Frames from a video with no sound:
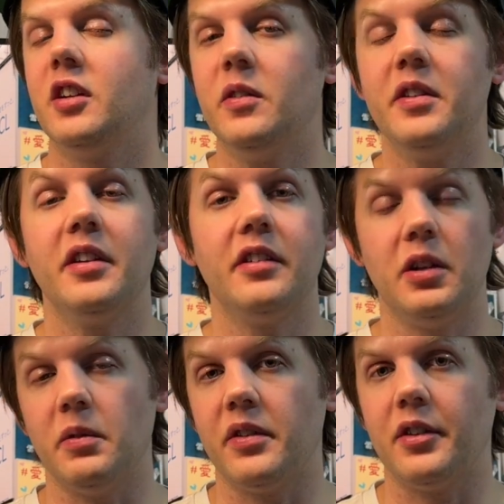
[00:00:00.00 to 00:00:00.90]
using a
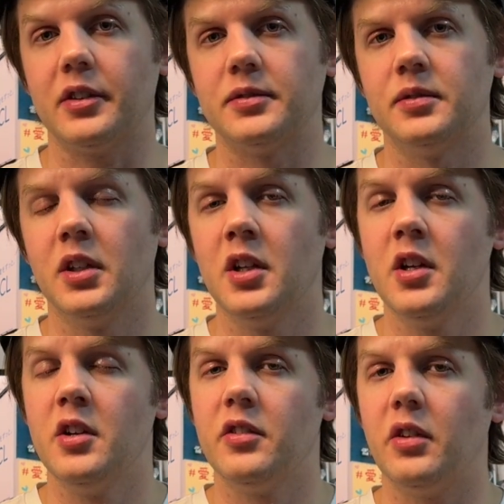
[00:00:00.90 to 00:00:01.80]
sequencer.
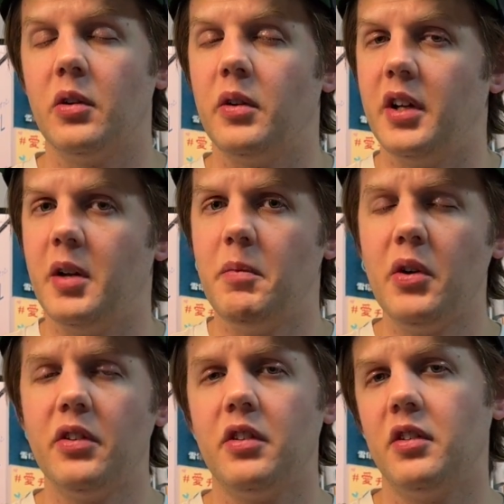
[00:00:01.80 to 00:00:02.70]
So in
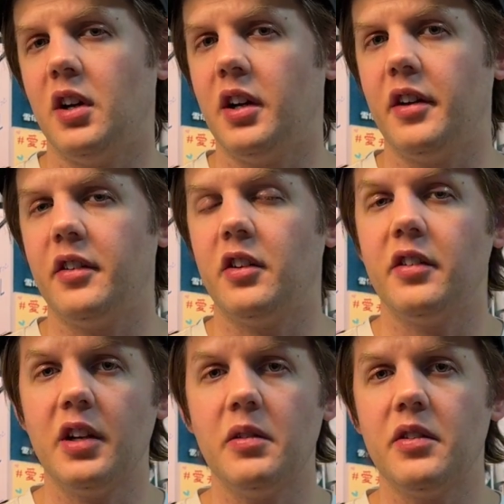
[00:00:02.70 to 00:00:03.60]
most DAWs, your
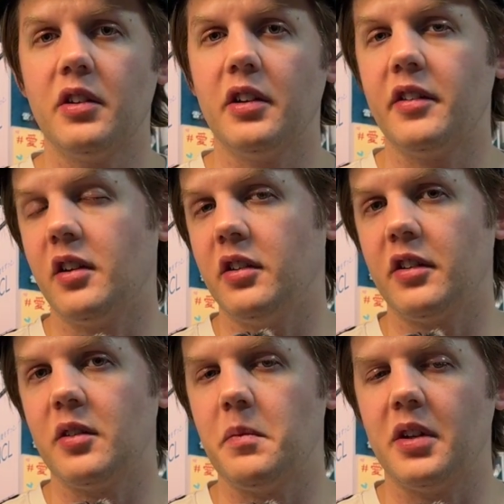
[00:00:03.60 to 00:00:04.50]
sequencer is going to look
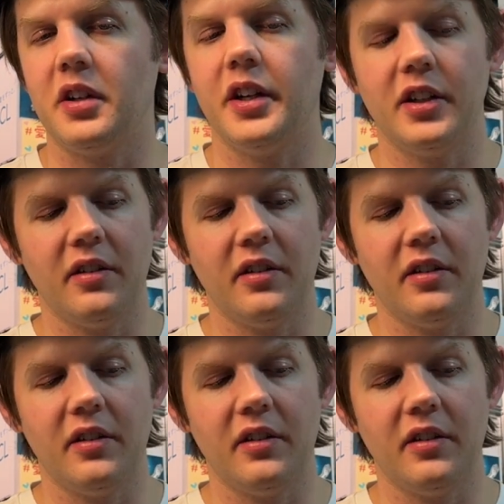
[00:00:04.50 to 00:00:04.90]
something like